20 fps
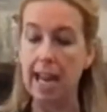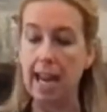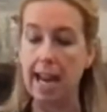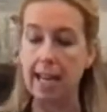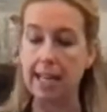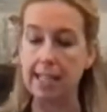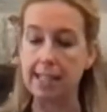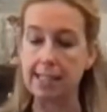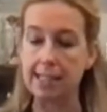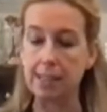
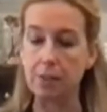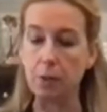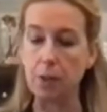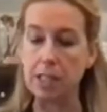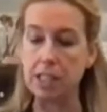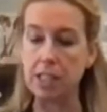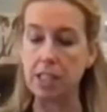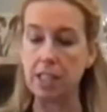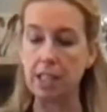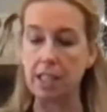And it's
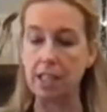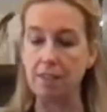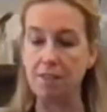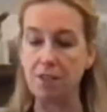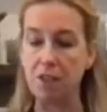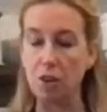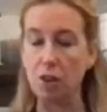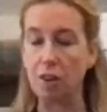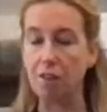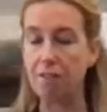going to give
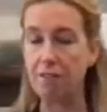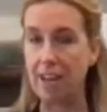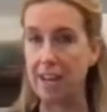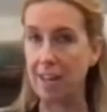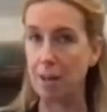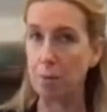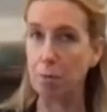your final